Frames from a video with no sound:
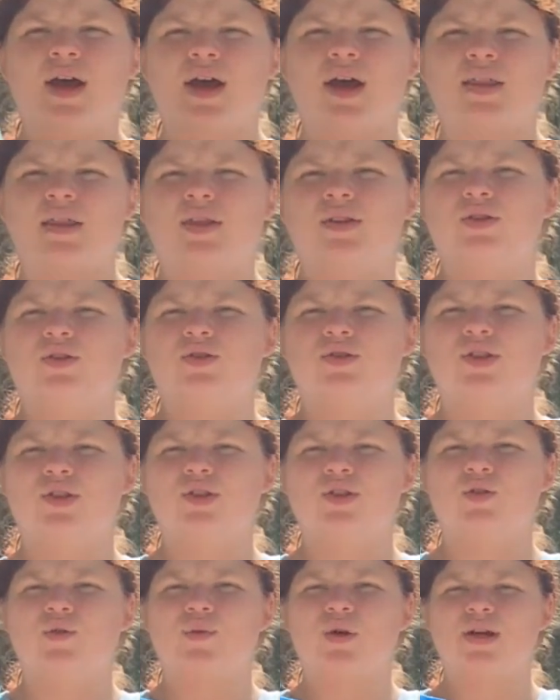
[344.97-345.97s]
and then you
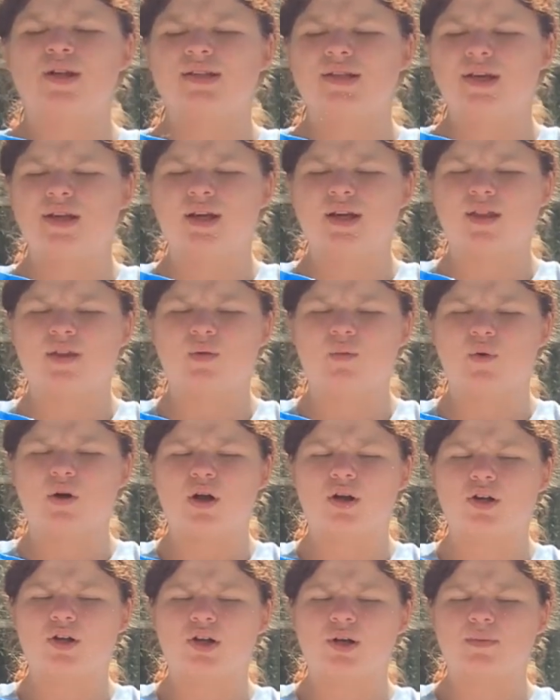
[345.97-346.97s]
just squeeze it and the
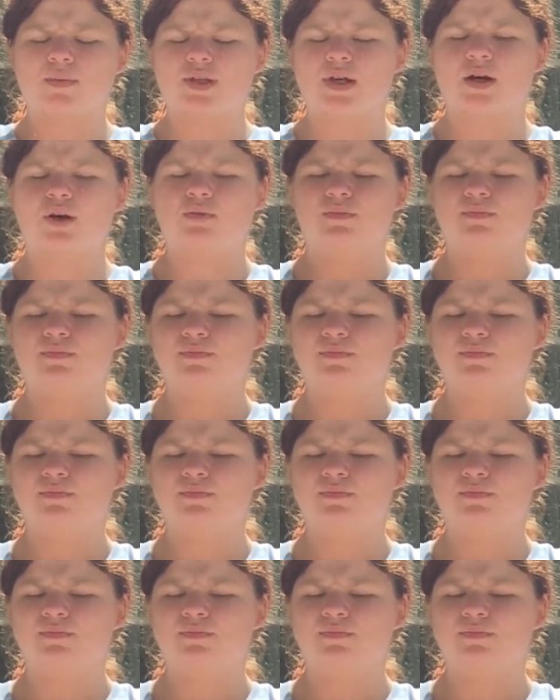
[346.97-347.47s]
water comes out.